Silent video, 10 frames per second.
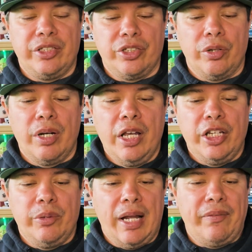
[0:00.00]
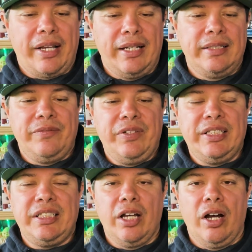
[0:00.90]
So you would have like a
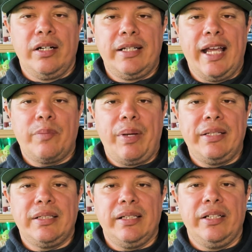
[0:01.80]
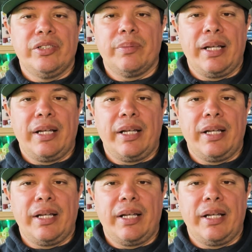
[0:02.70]
VCR deck basically, or some